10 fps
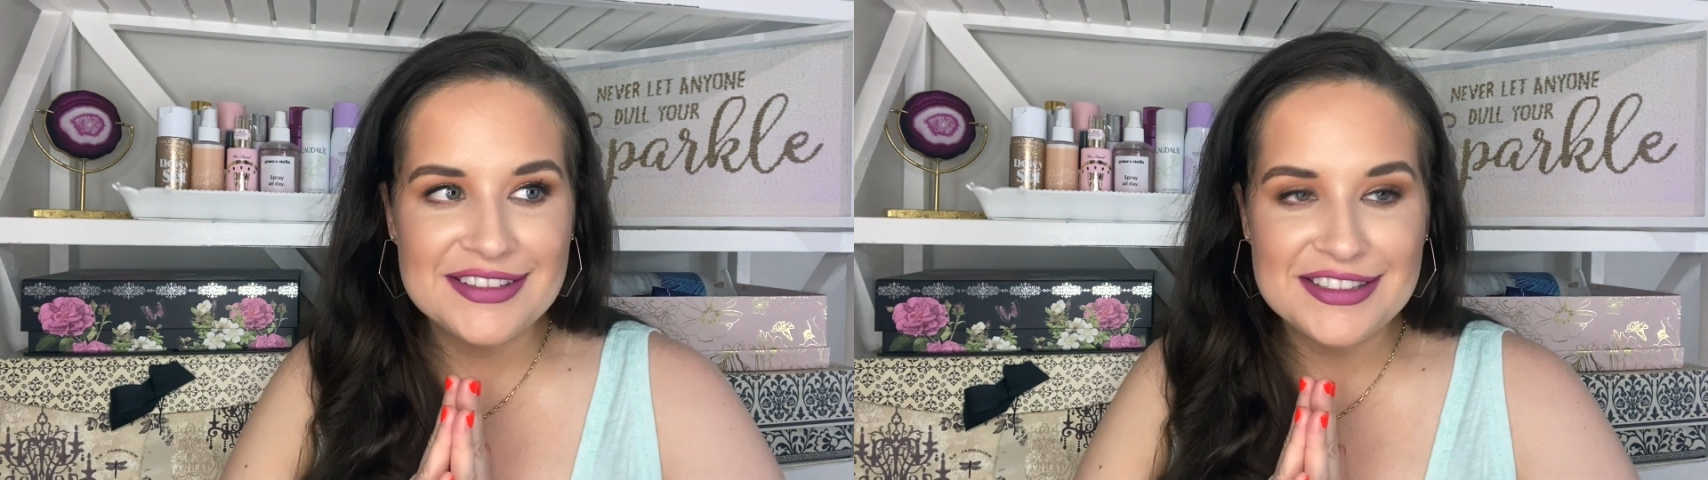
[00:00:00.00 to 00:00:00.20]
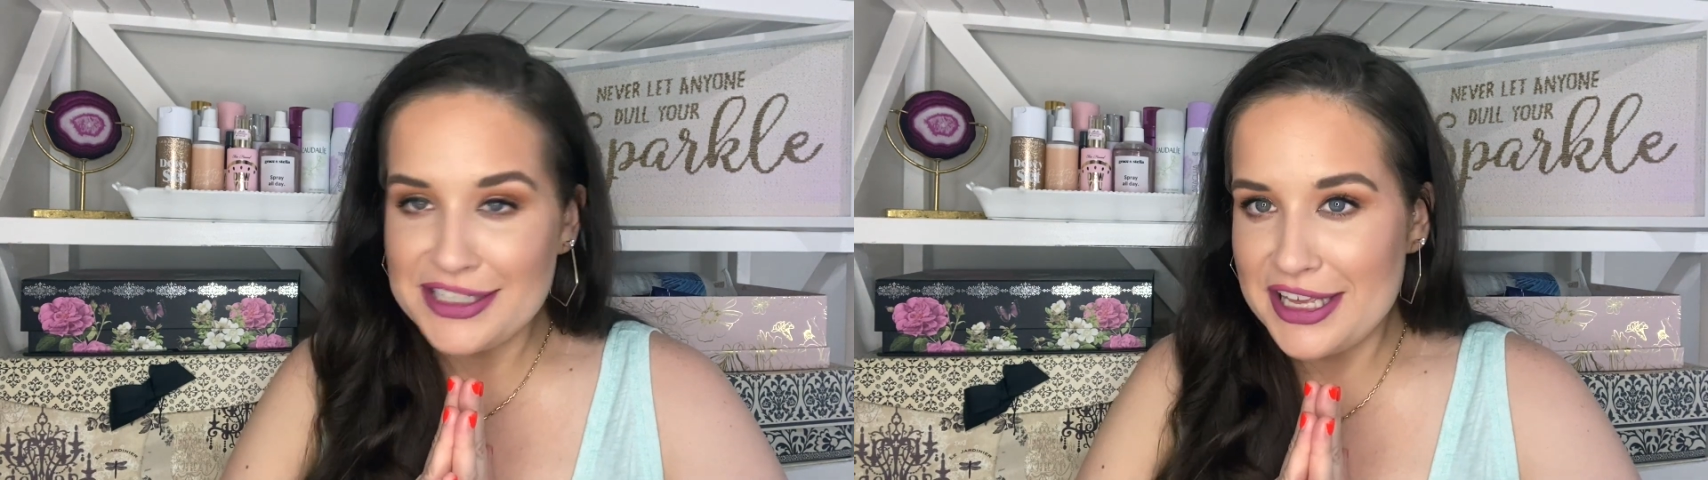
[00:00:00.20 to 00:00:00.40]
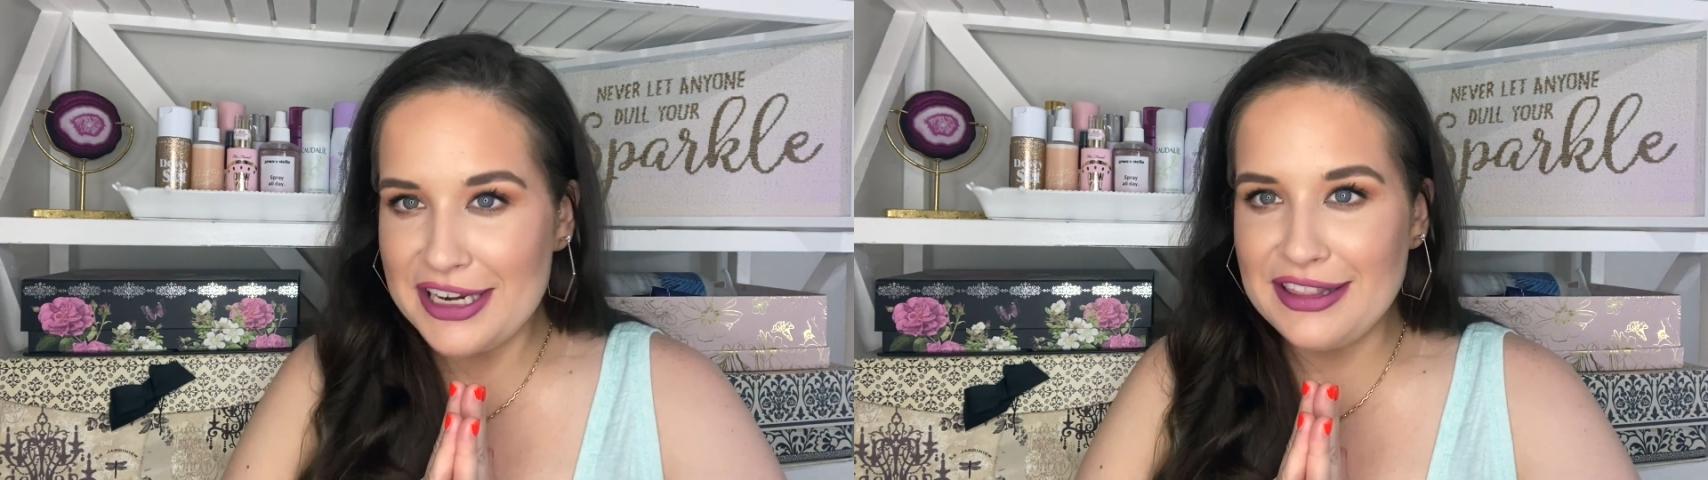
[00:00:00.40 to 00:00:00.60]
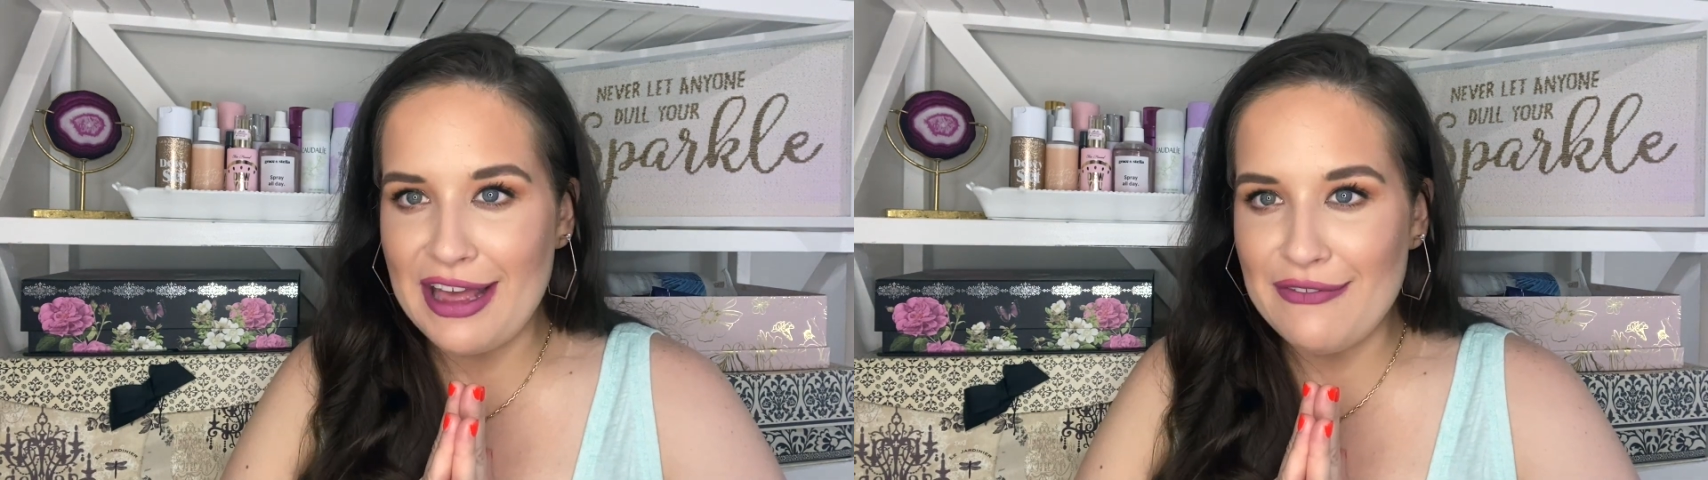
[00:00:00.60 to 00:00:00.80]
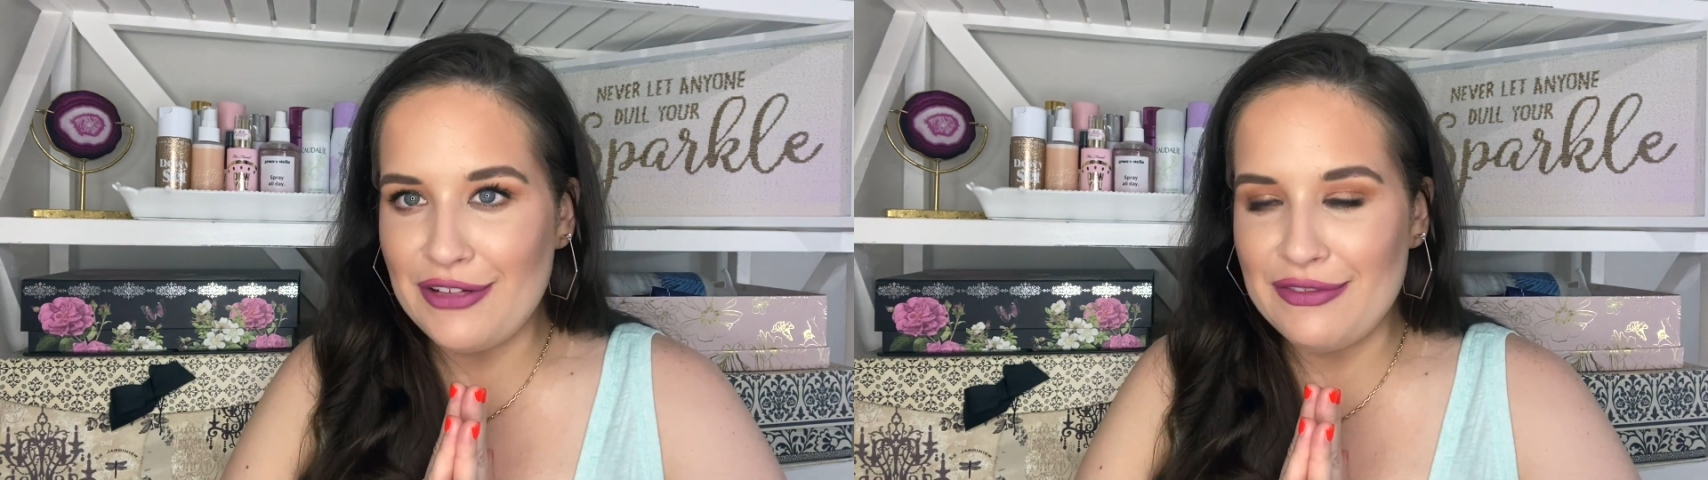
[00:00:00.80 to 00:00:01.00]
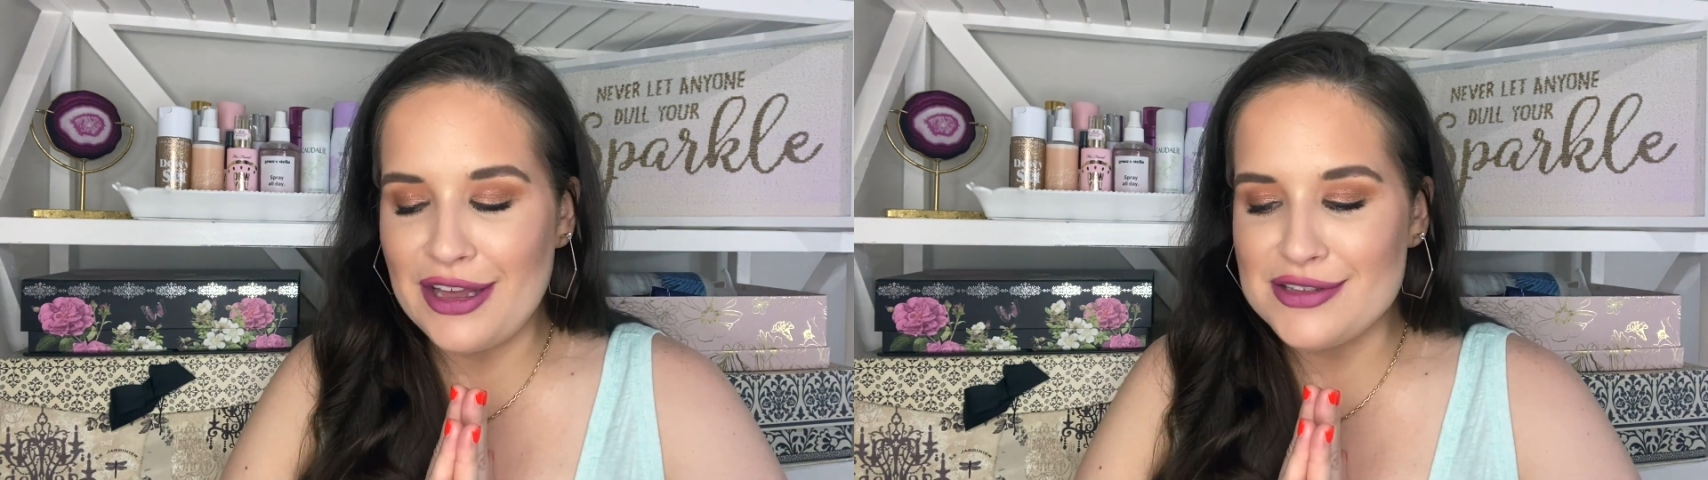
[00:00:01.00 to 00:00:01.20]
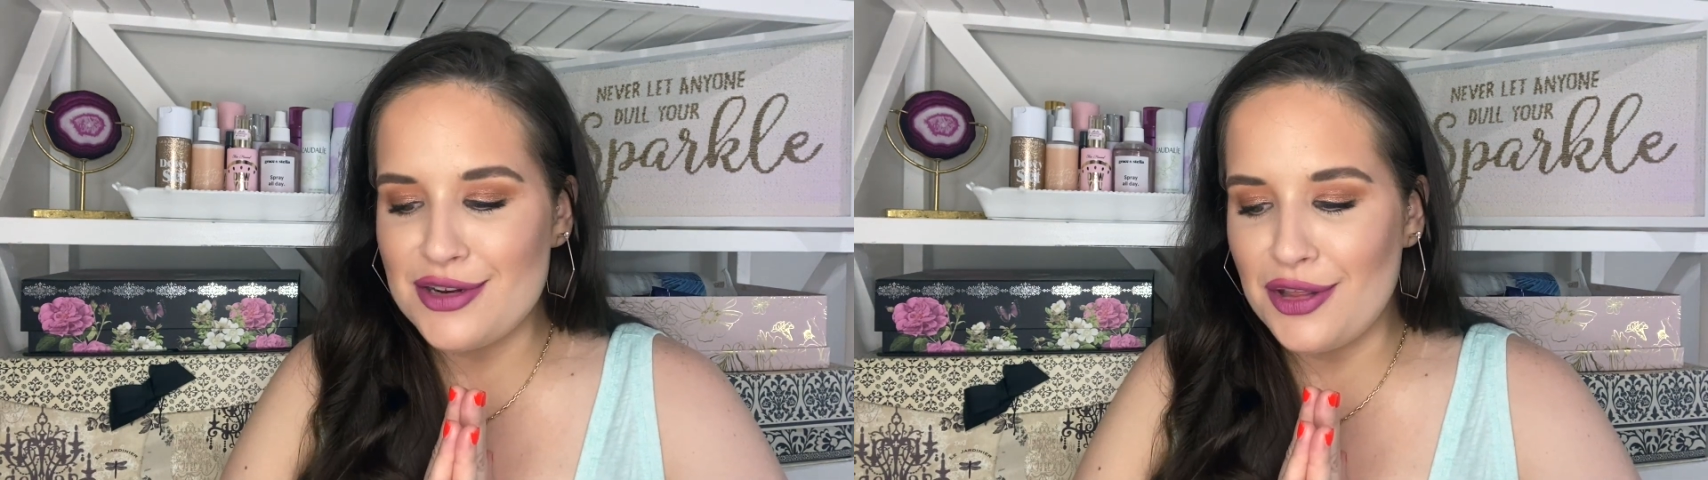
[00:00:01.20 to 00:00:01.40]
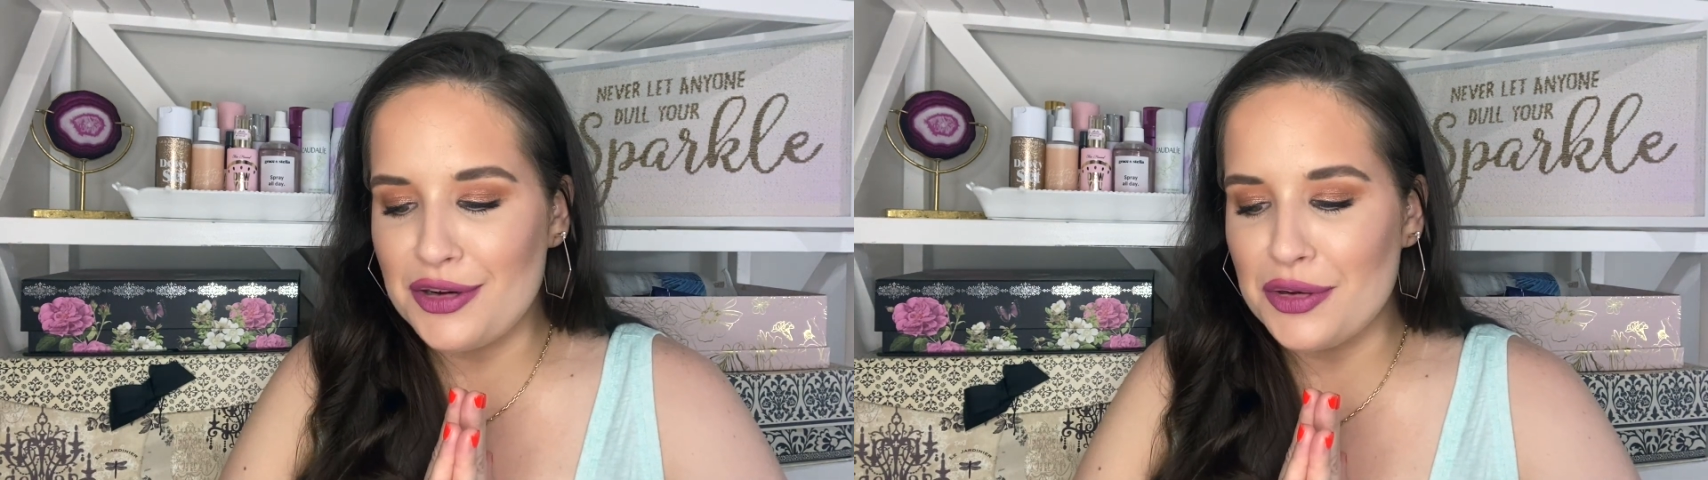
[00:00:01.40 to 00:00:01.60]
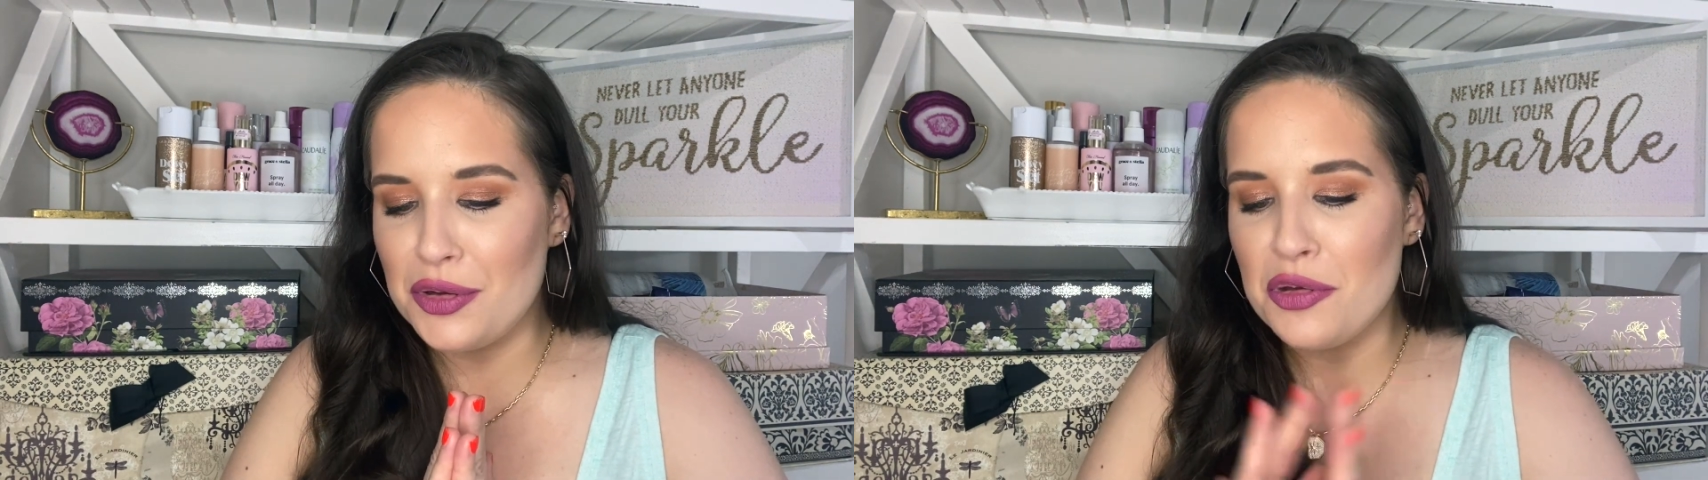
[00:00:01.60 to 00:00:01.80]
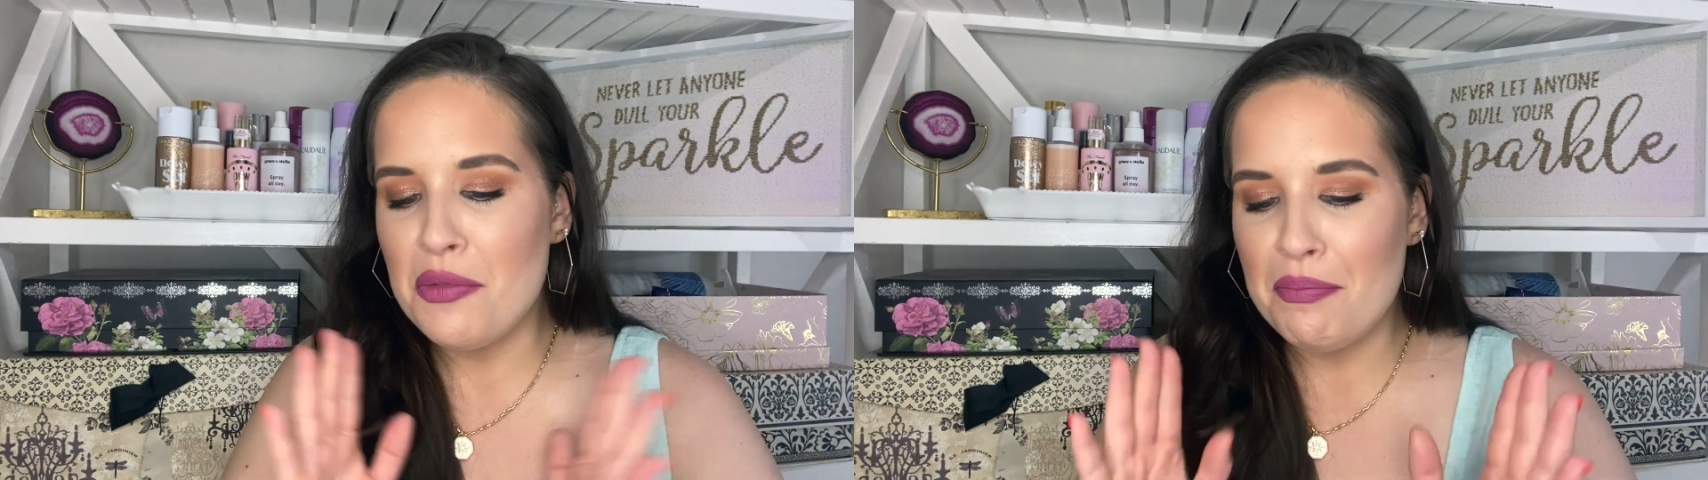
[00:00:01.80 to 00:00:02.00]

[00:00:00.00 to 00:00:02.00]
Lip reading: to getting that $5,000 goal.